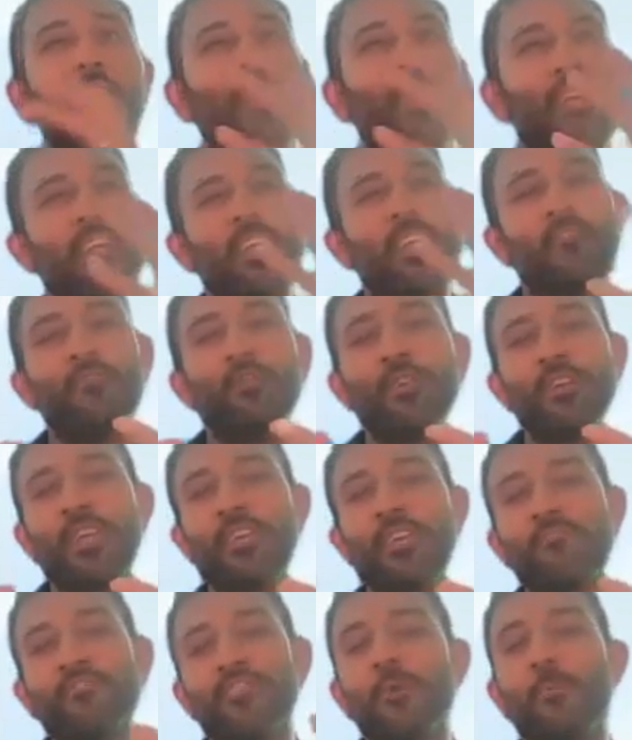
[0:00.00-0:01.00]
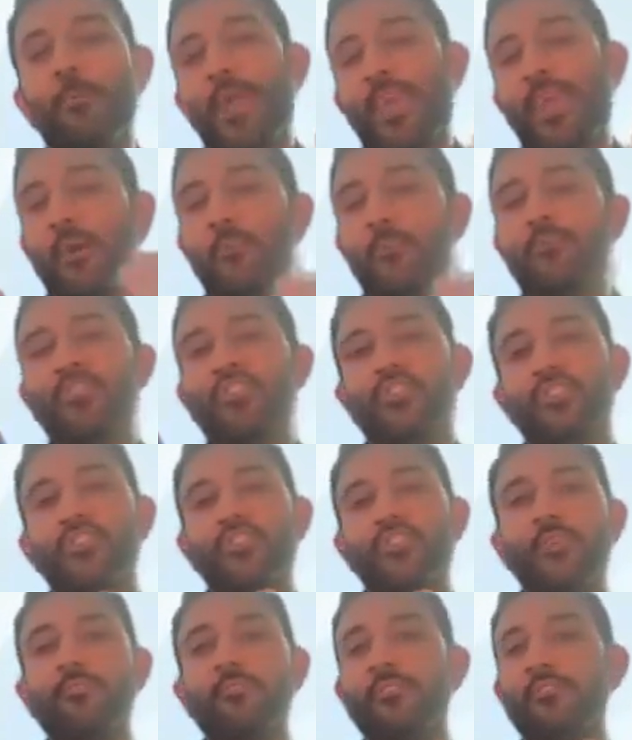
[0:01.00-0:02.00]
If you can give some makeup in just
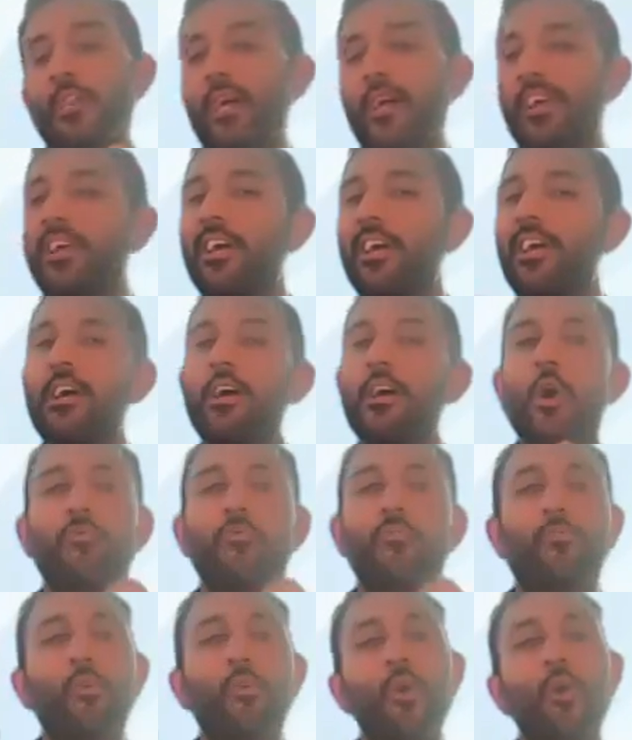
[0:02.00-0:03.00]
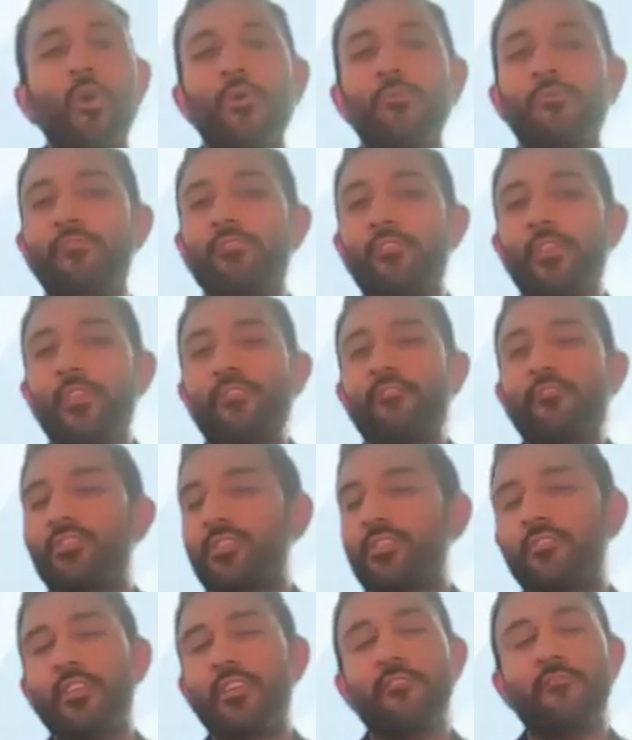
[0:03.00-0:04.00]
terms of like overall flavors
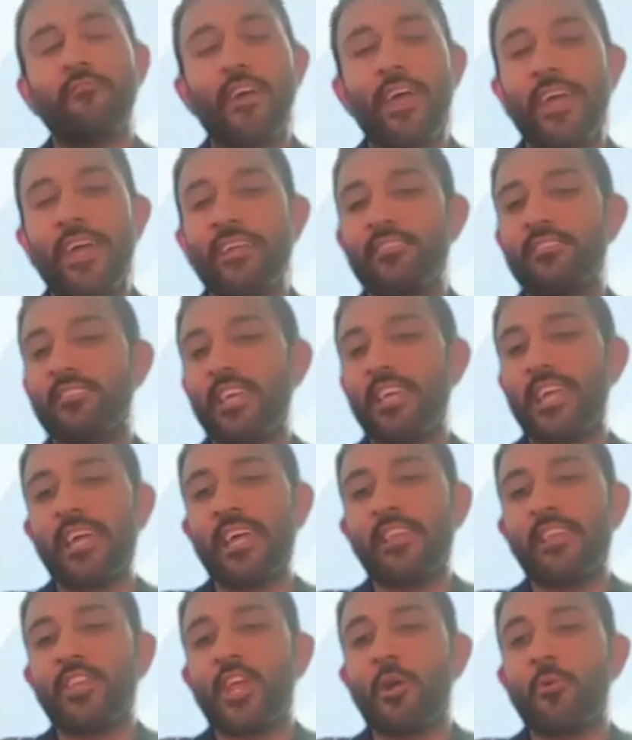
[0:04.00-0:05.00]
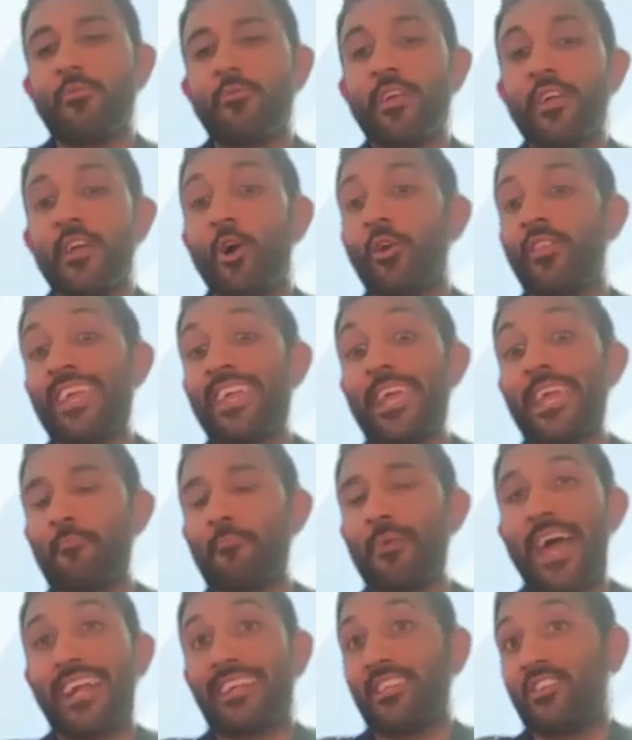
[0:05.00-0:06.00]
of the events, and are they
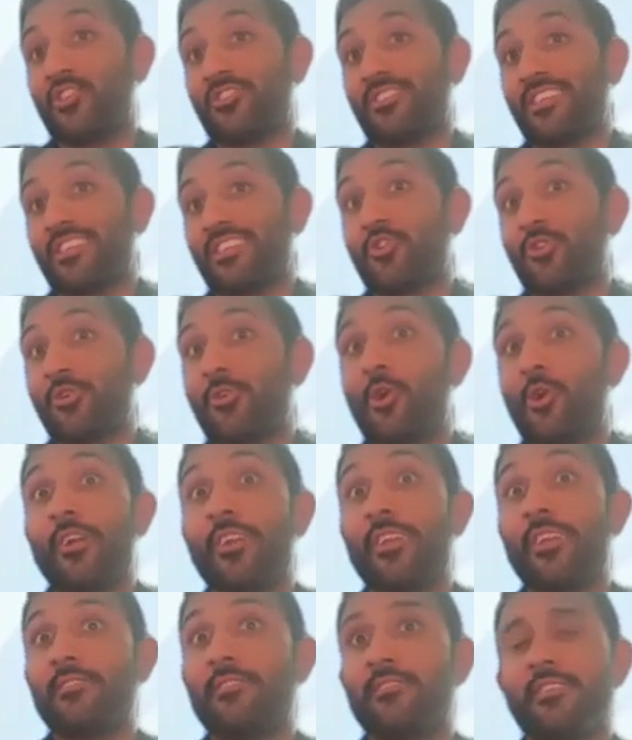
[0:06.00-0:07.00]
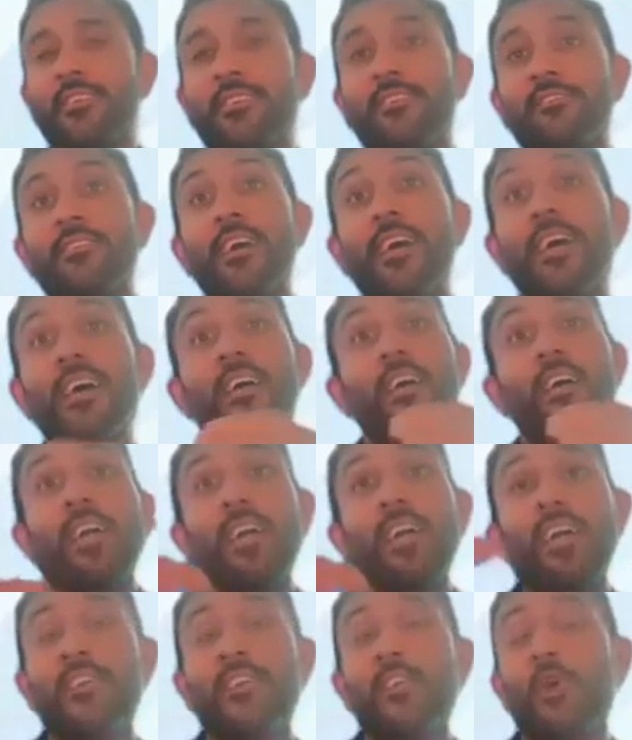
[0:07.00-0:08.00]
impacting just internal audiences,
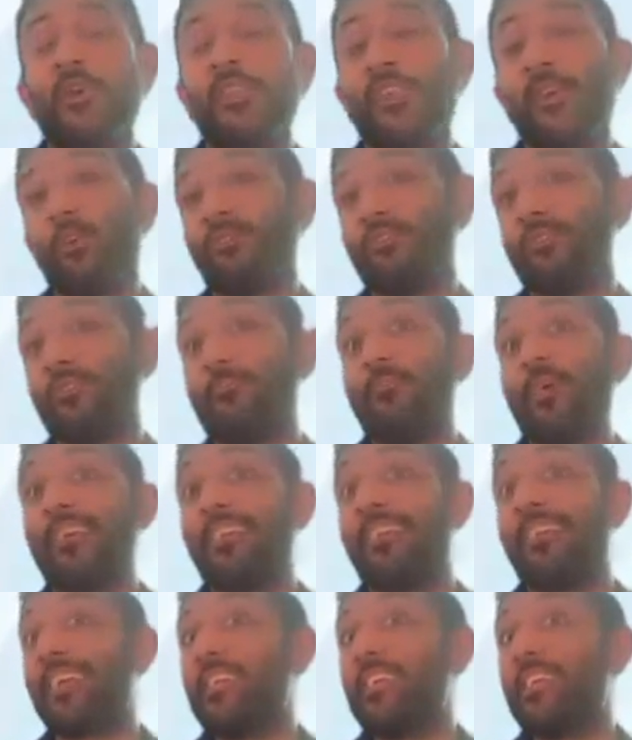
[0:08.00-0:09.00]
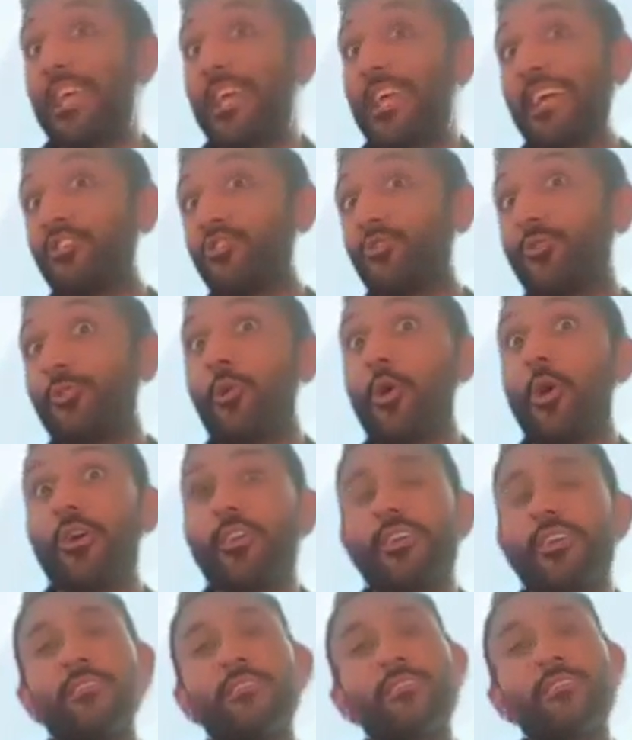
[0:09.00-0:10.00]
and are they also impacting external
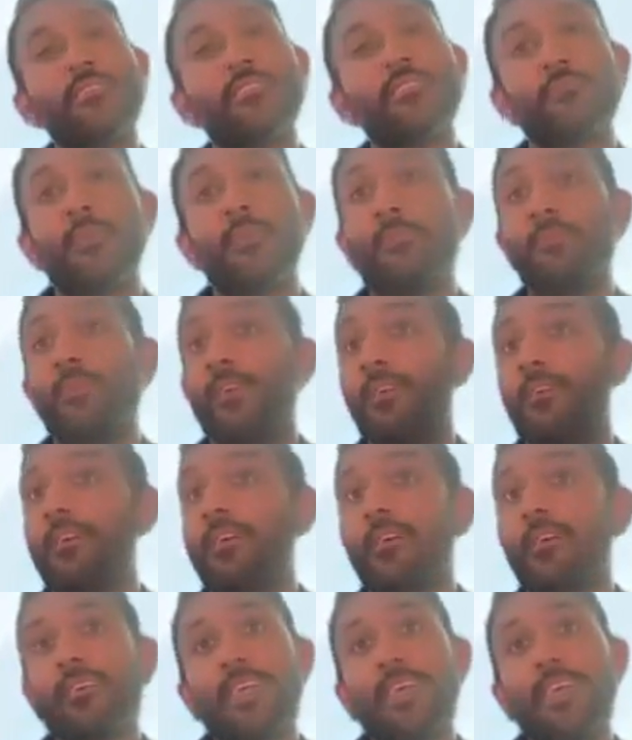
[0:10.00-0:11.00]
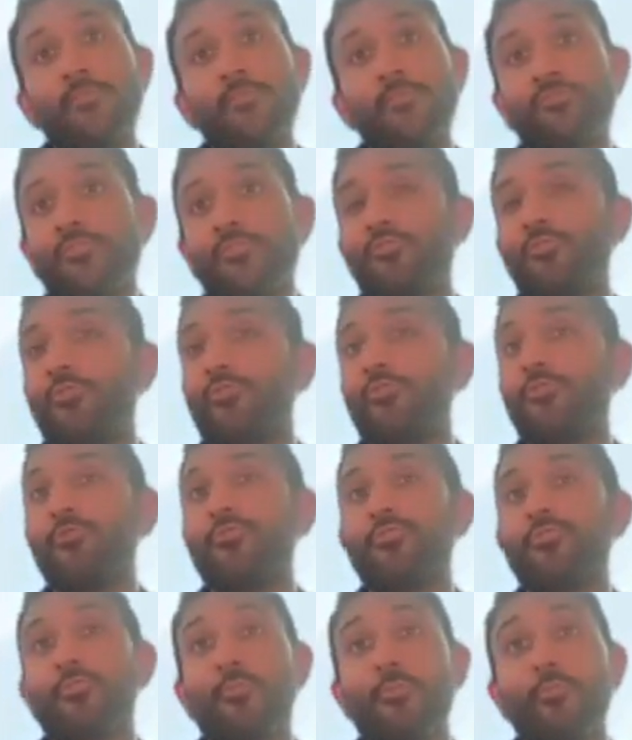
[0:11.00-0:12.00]
audiences, maybe campus
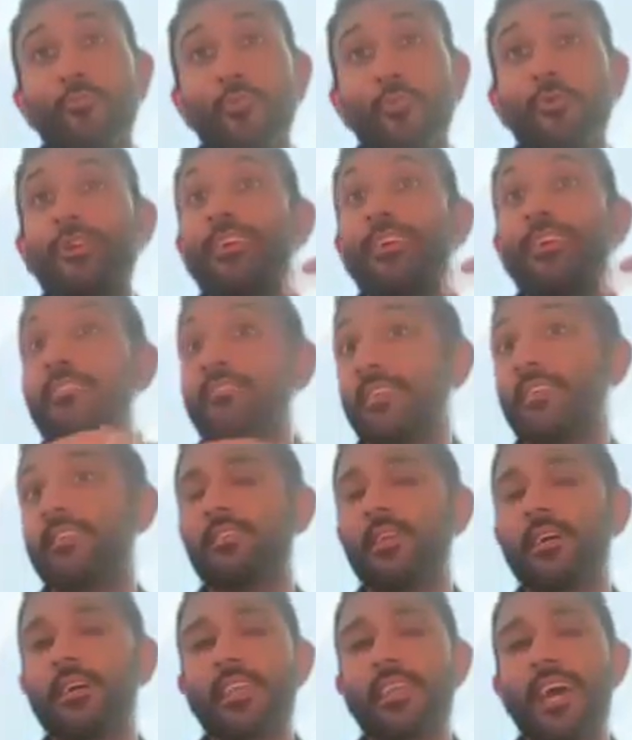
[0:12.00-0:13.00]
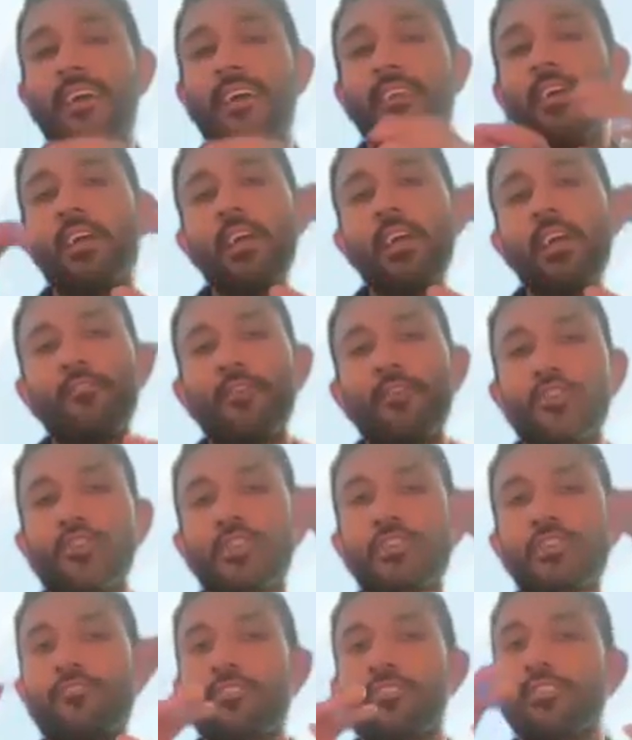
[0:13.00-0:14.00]
recruits, new employees, things like that? If you can just
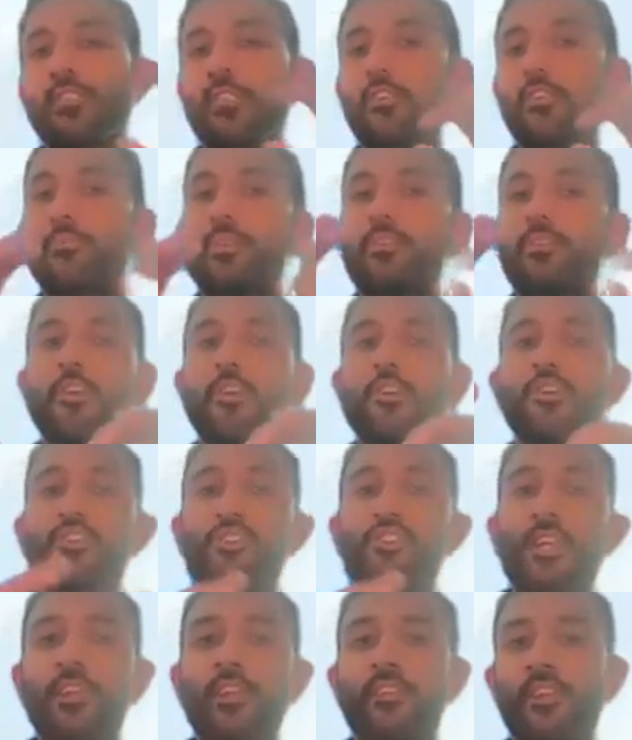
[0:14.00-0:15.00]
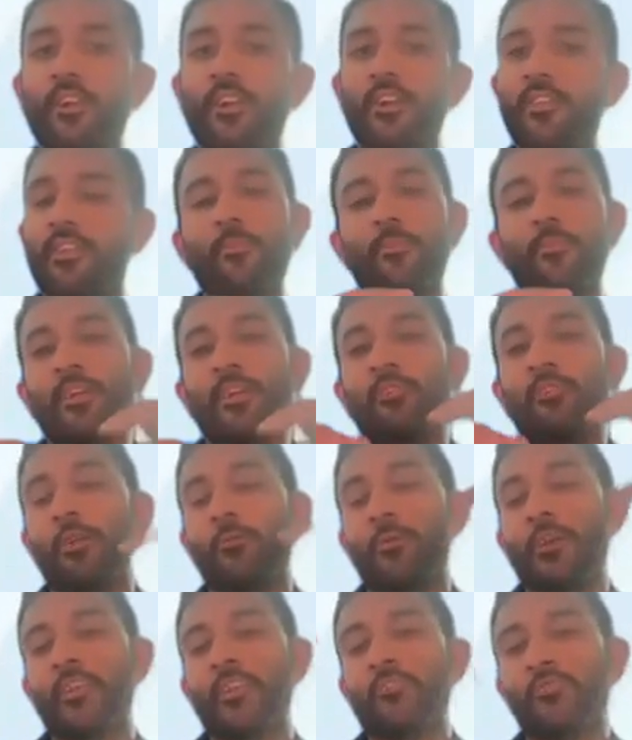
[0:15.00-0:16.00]
give us a little bit of understanding there, I think that'd be a
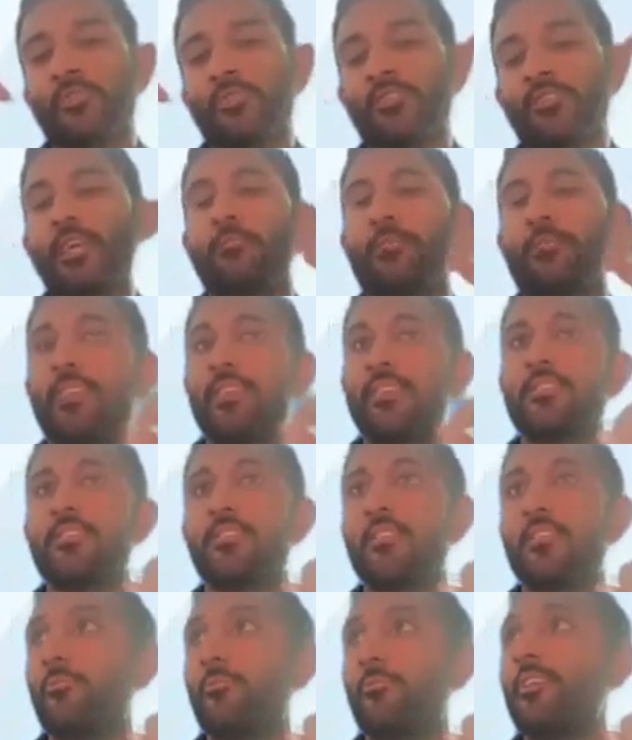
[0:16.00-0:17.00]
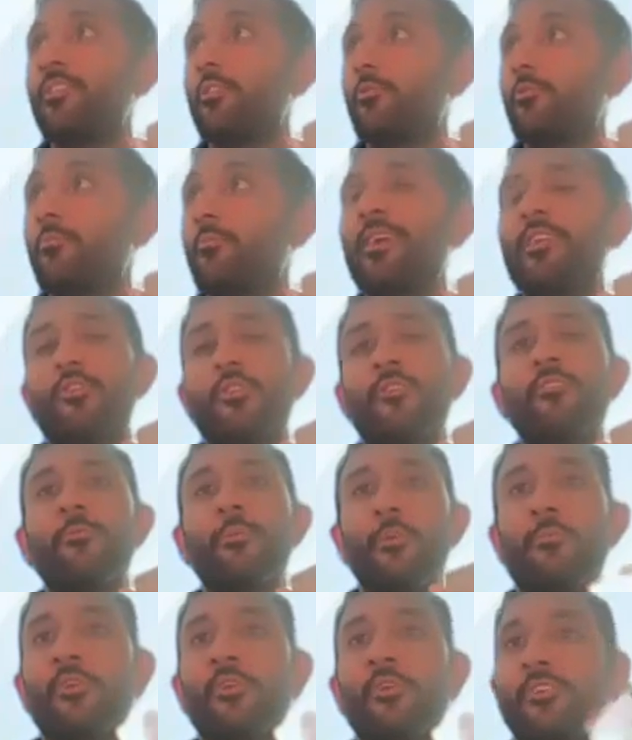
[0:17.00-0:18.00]
great way to sort of segment into the remainder of the
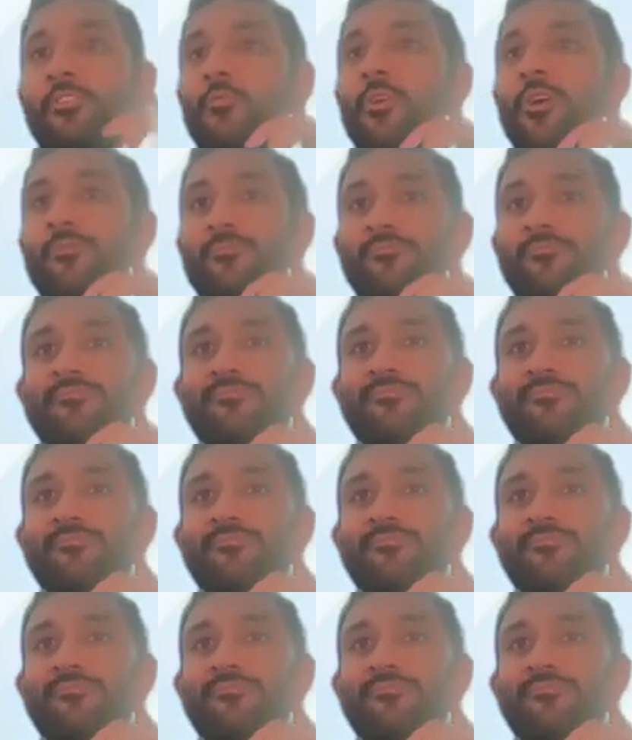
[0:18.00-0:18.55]
webinar as well.